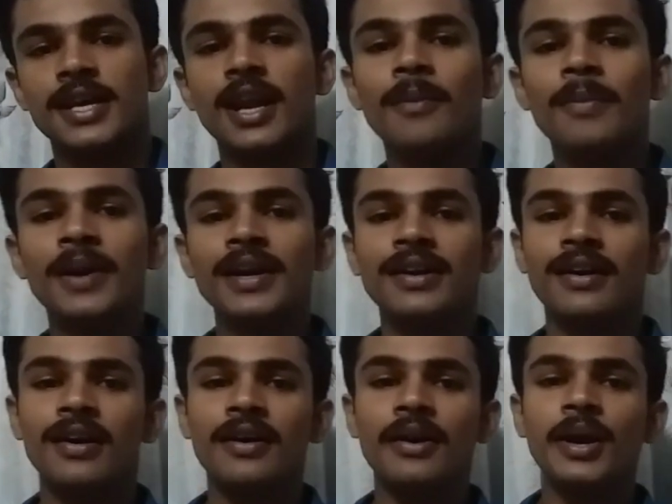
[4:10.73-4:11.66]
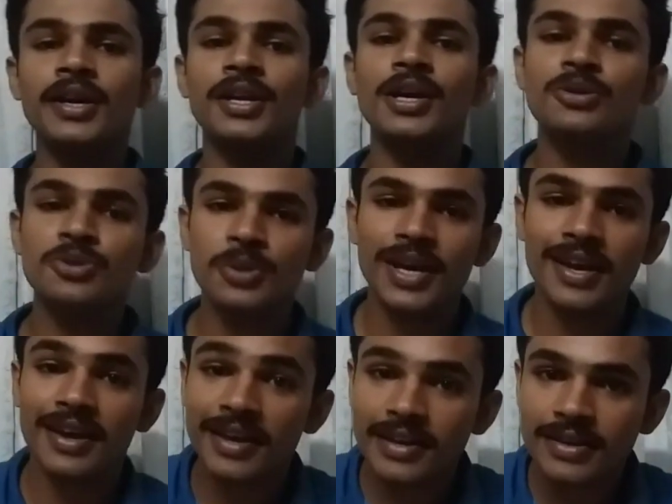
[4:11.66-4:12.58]
celebrate a great
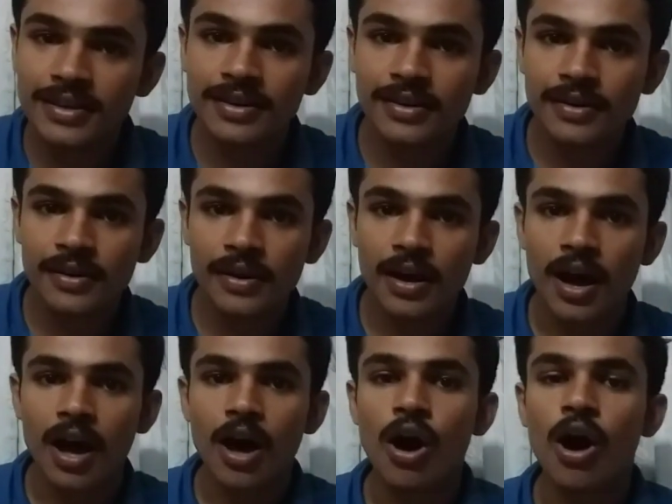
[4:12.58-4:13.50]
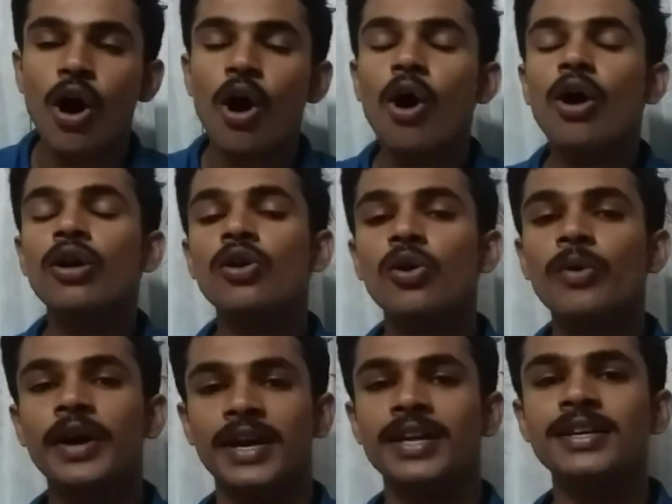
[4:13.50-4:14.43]
history in all
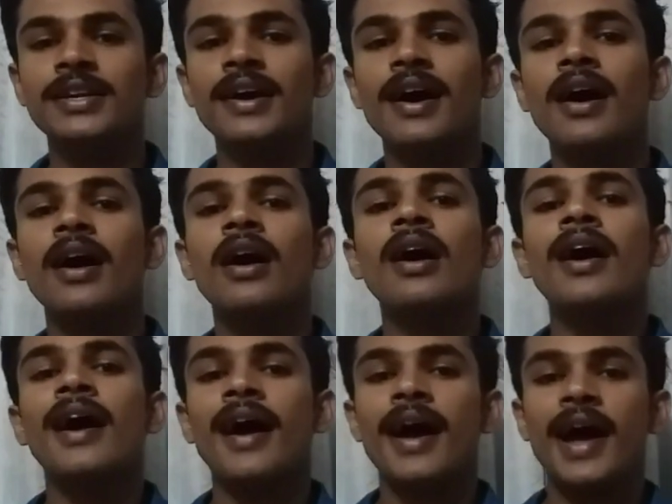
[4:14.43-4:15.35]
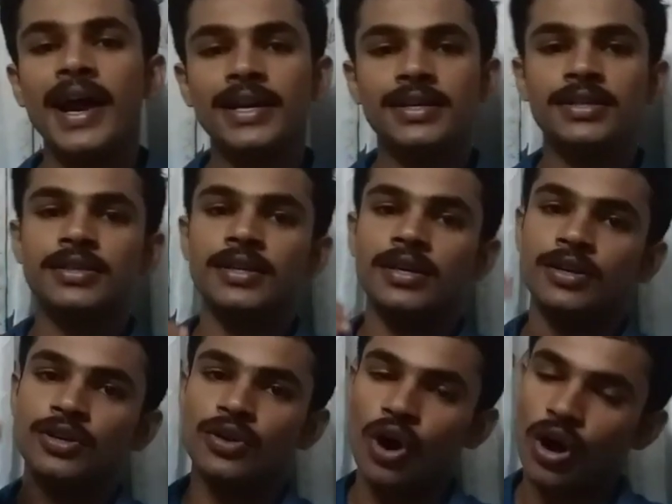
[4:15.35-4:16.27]
over India and
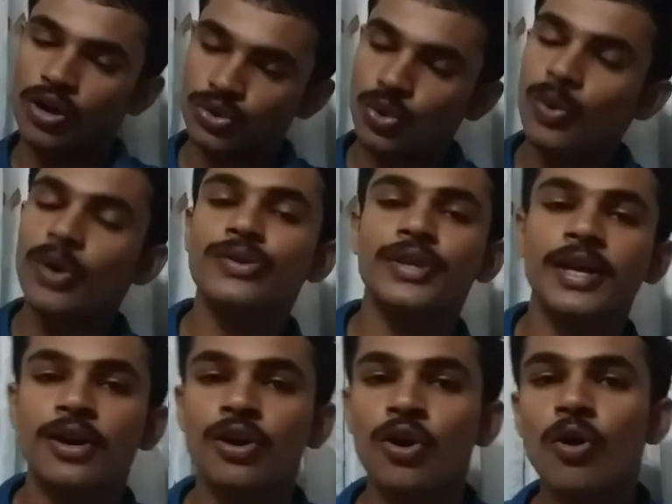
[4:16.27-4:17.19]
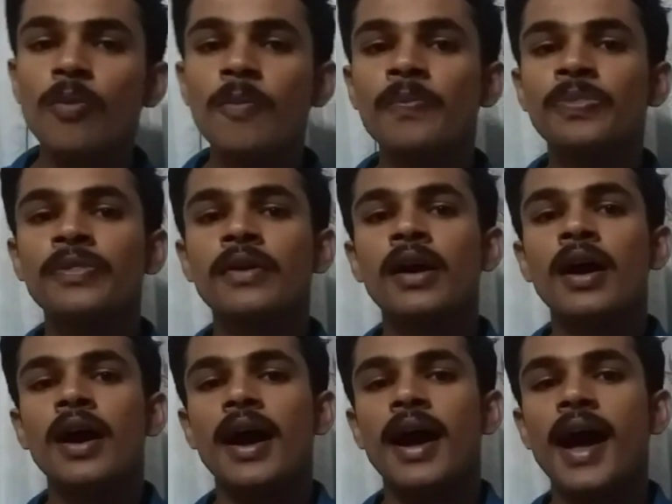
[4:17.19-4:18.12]
throughout the globe.
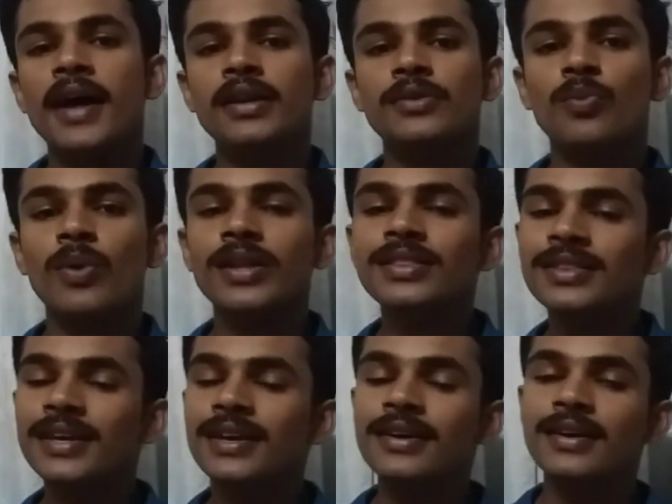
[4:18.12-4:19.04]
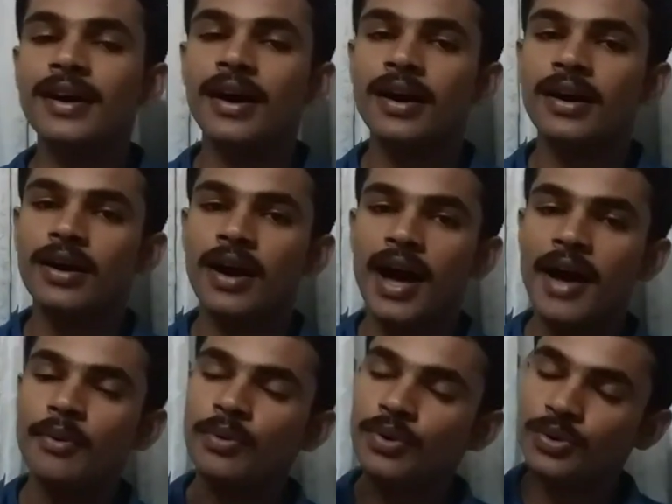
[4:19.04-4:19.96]
And one thing
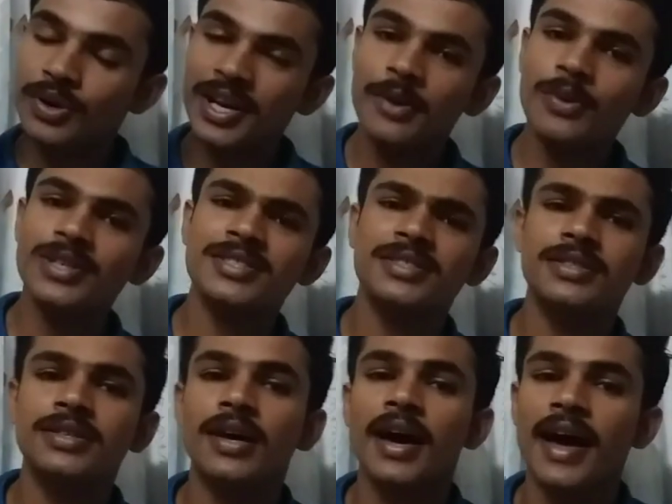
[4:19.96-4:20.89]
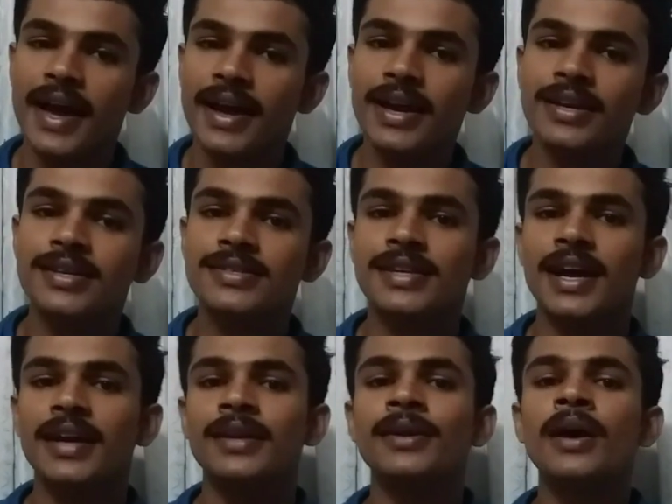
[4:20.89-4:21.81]
I would request again is
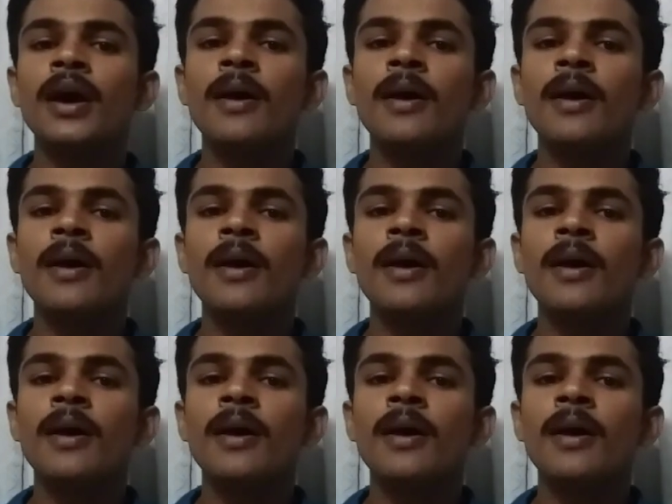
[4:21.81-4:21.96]
that